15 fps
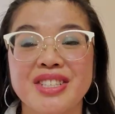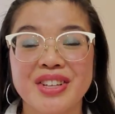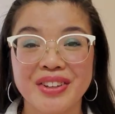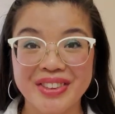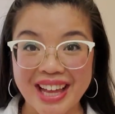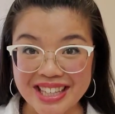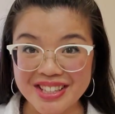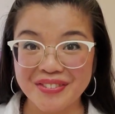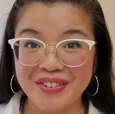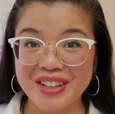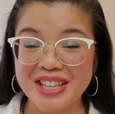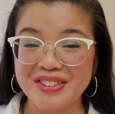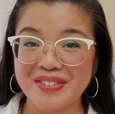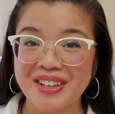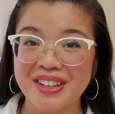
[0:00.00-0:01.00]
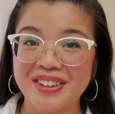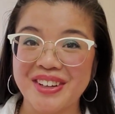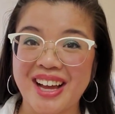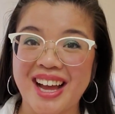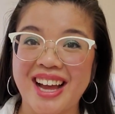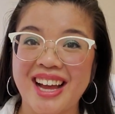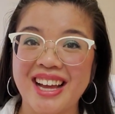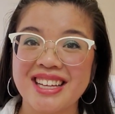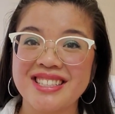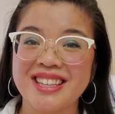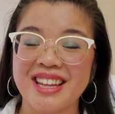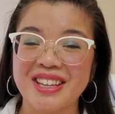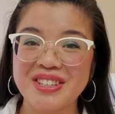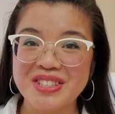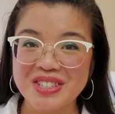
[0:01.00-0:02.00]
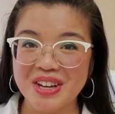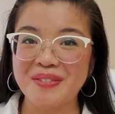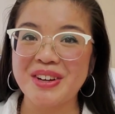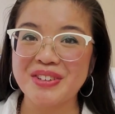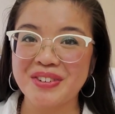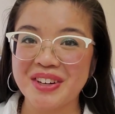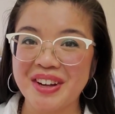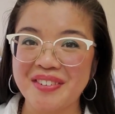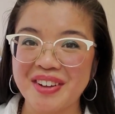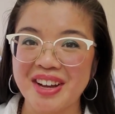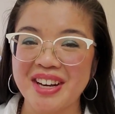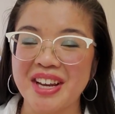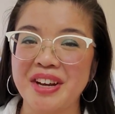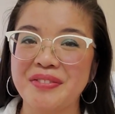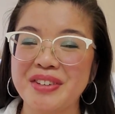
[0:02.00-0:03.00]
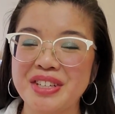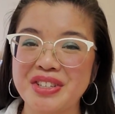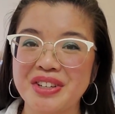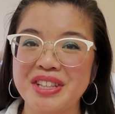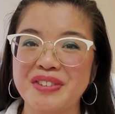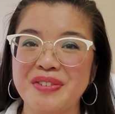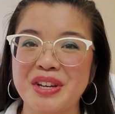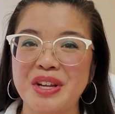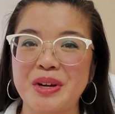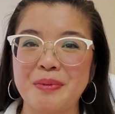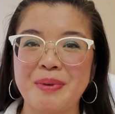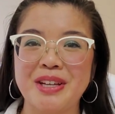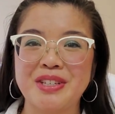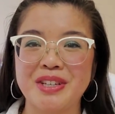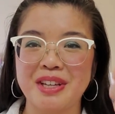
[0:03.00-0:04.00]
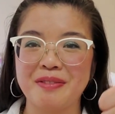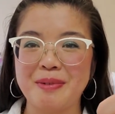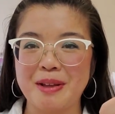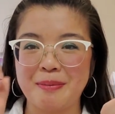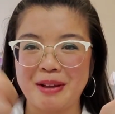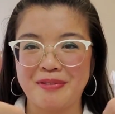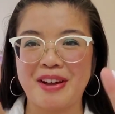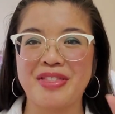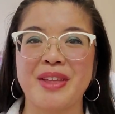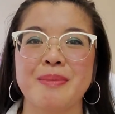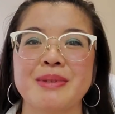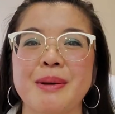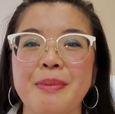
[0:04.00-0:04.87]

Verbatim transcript: So that's it for this video, guys. Thank you so much for coming on here. If you enjoyed this video, make sure you give me a big fat thumbs up.